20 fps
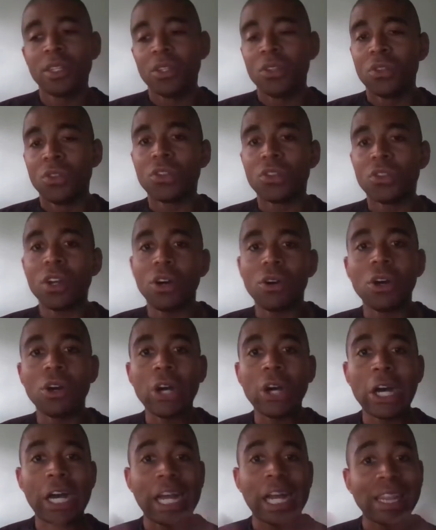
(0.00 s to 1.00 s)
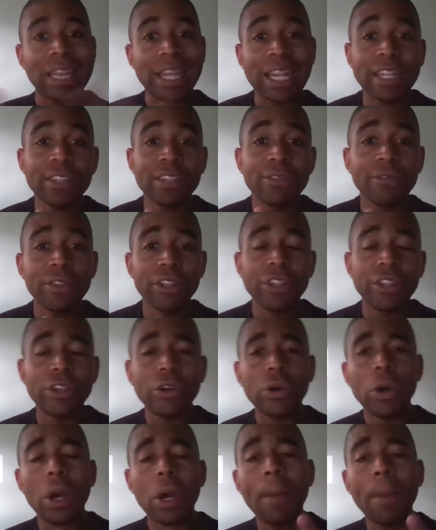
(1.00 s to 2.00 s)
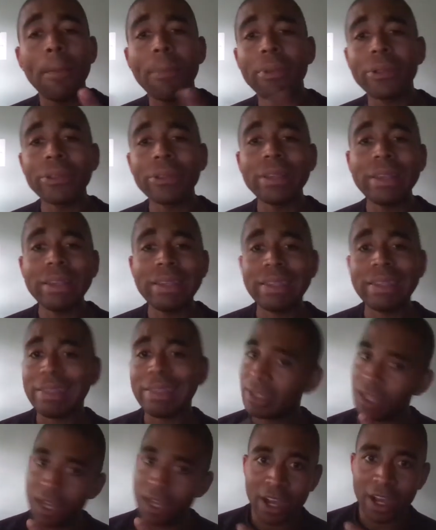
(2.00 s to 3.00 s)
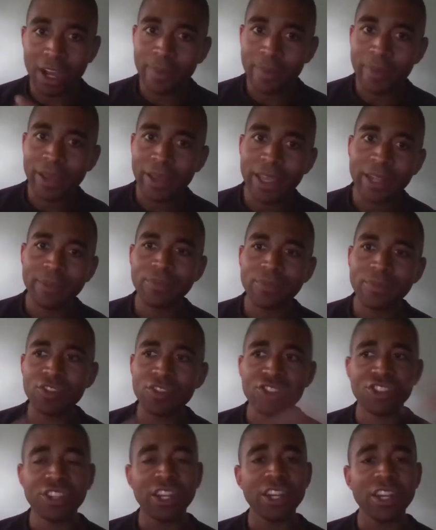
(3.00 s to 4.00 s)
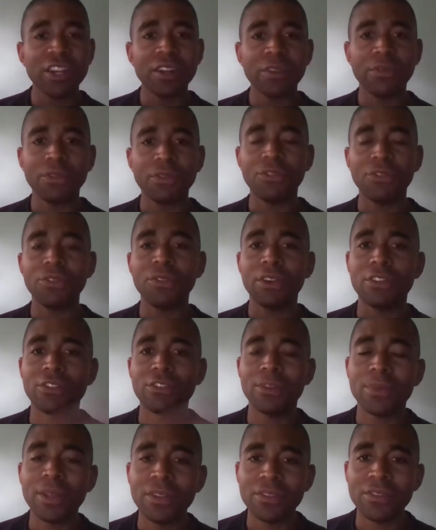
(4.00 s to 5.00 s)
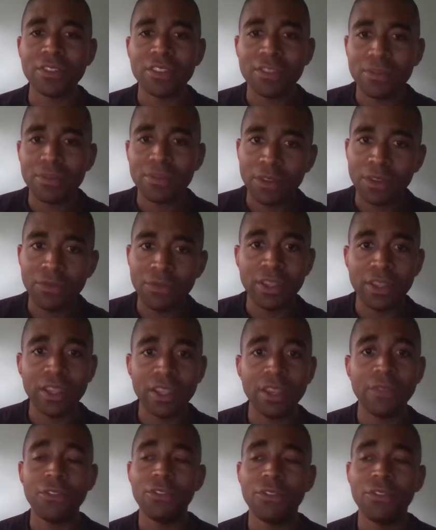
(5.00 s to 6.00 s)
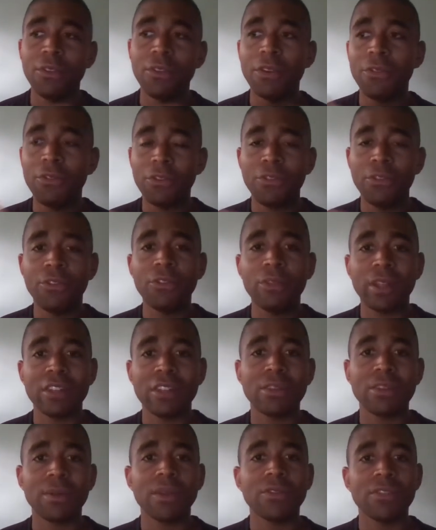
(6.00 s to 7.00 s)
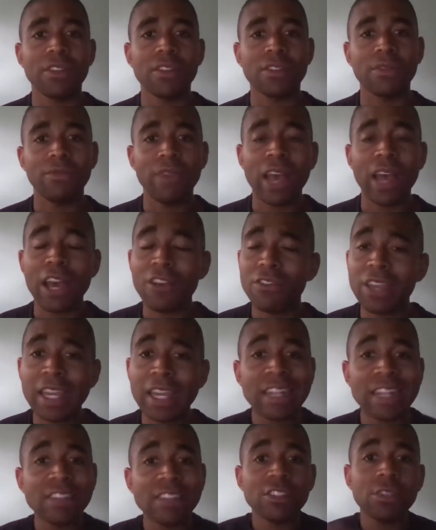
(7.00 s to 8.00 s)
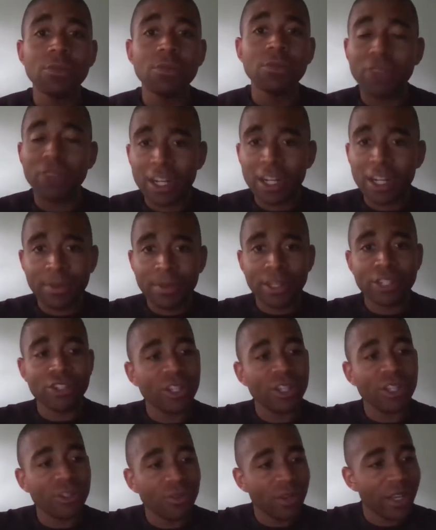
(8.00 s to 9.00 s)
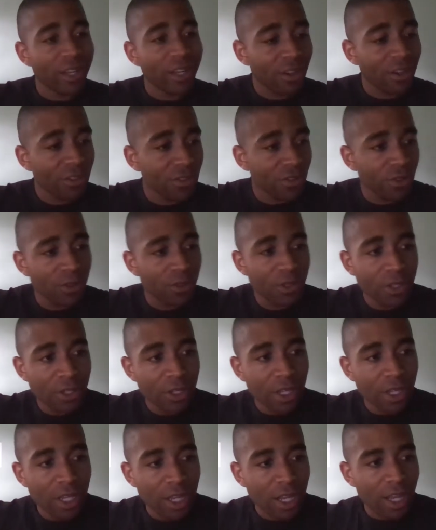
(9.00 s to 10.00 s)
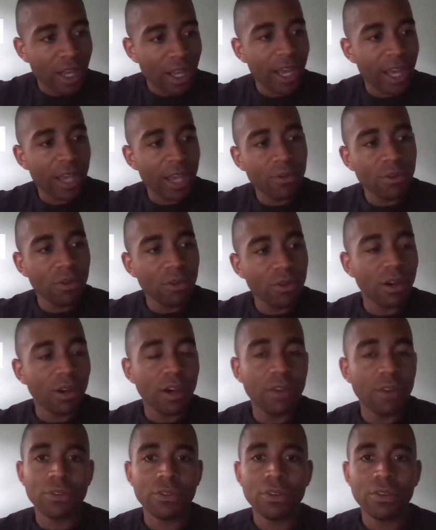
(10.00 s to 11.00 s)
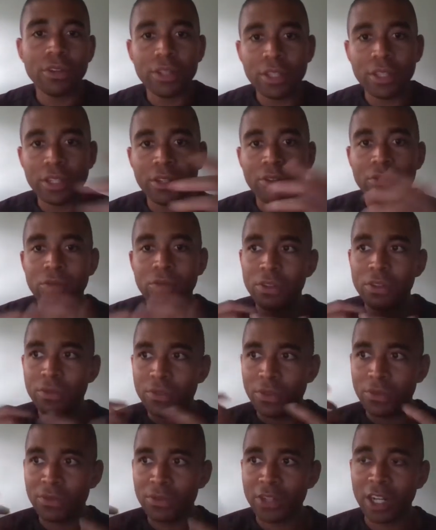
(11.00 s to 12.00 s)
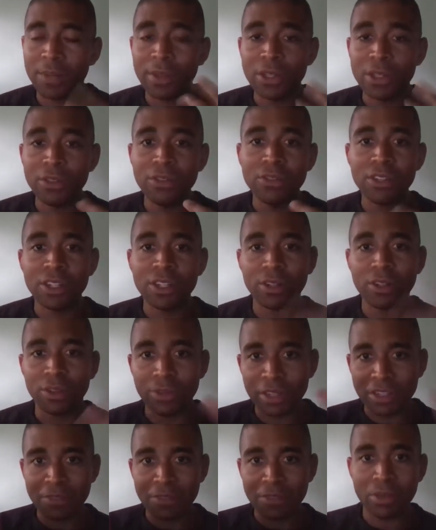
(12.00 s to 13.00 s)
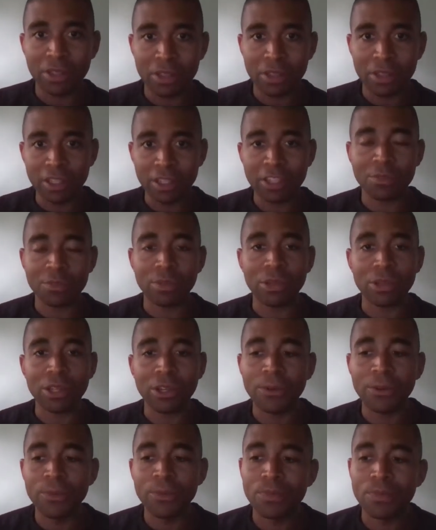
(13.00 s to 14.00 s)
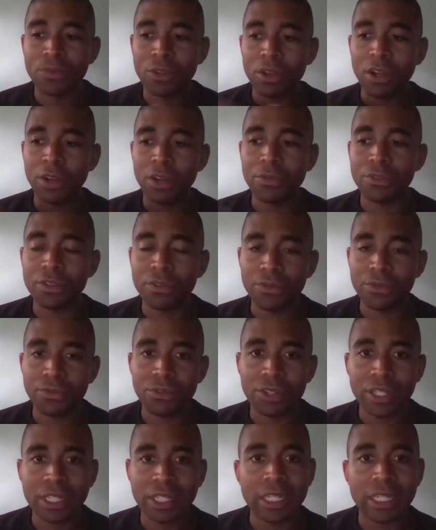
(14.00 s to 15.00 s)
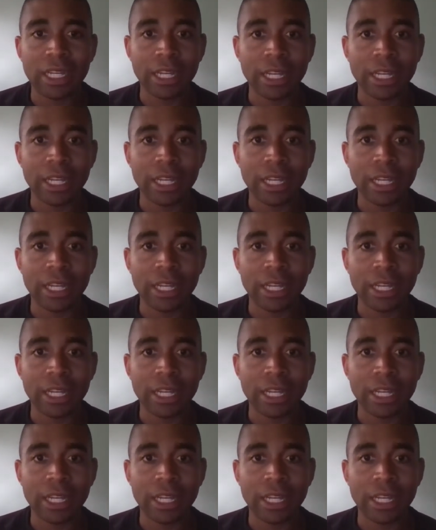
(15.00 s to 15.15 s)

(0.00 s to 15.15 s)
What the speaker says: So, like this video, please comment, share it if you feel like someone else gets some, if you feel that someone else gets some value, and subscribe to my channel. And also, I will offer, you know, if you subscribe to my newsletter, link is below, offer your free